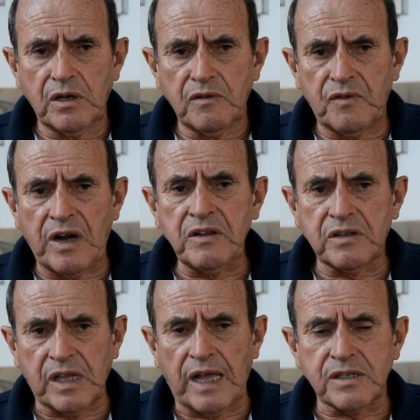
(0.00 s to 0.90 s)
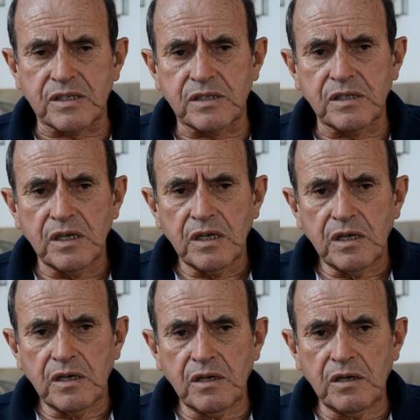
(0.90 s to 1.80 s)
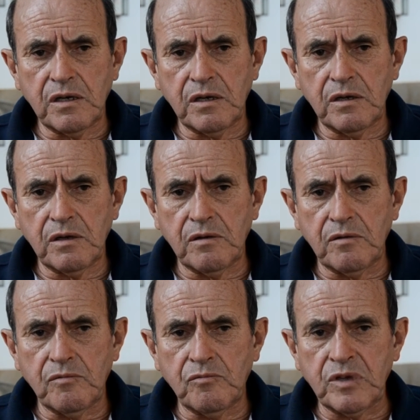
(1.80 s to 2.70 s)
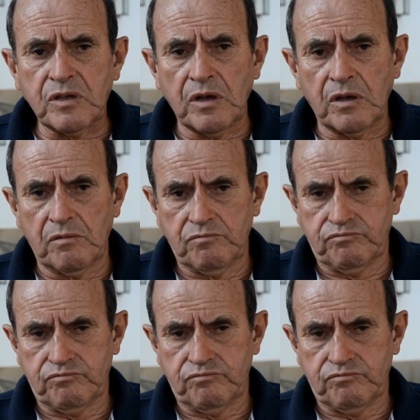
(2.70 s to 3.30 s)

very intense, with a